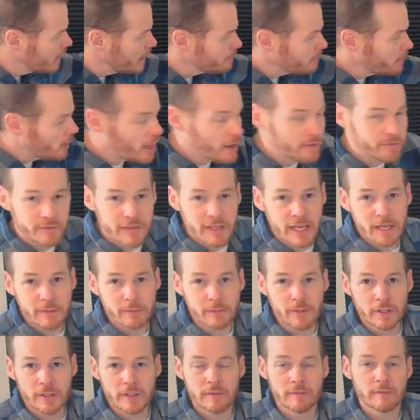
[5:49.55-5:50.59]
Off
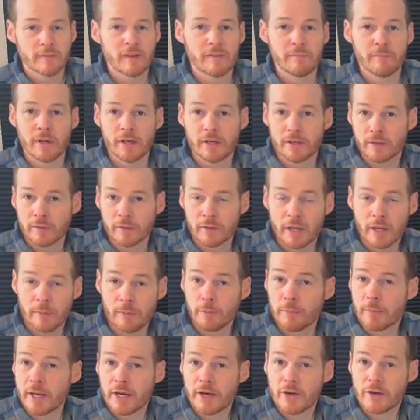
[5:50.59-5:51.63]
camera, I bought a couple
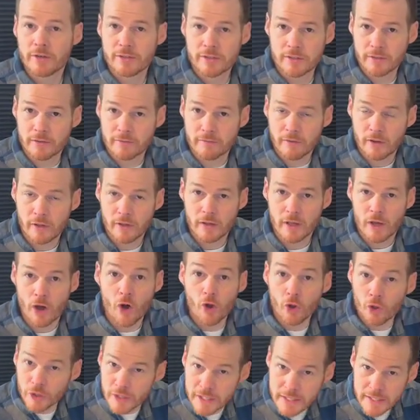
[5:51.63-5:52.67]
pairs of
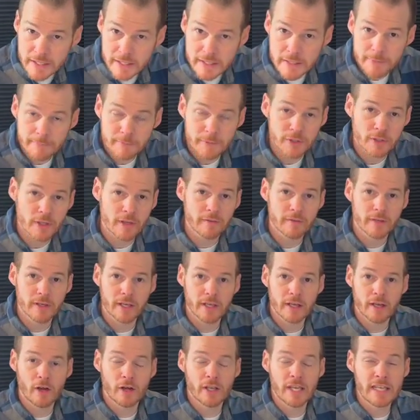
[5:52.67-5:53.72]
Aldens. So I have a
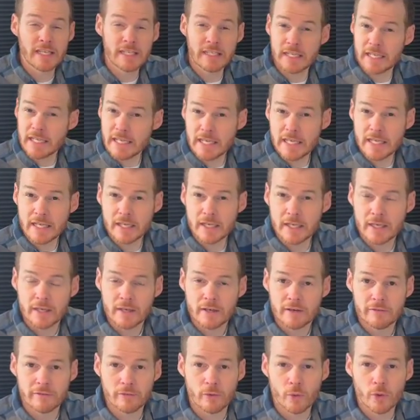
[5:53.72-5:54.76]
Indy
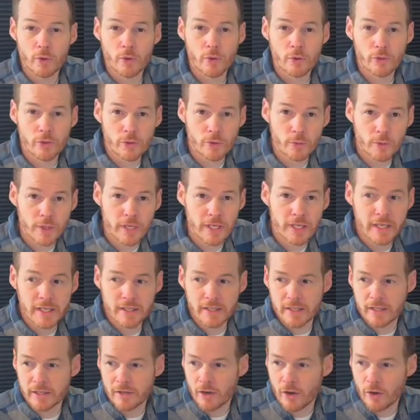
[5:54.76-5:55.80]
403 and
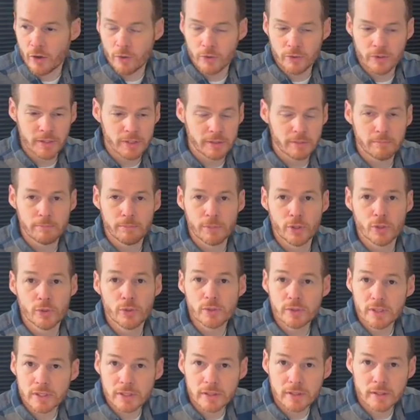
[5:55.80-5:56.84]
then an Alden
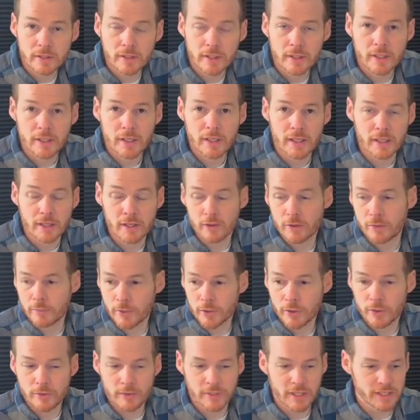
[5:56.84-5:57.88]
boot, another
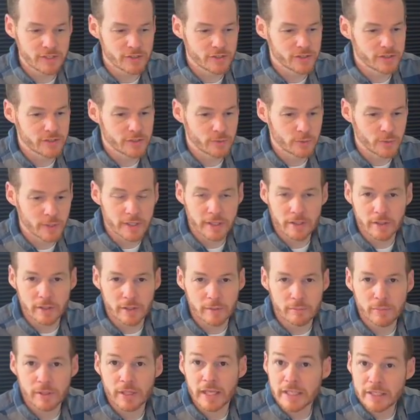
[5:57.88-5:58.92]
boot that's just a regular
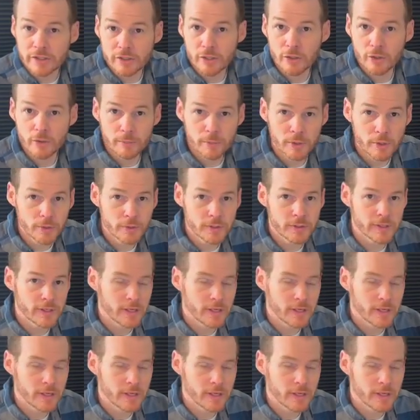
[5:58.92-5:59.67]
plain toe boot.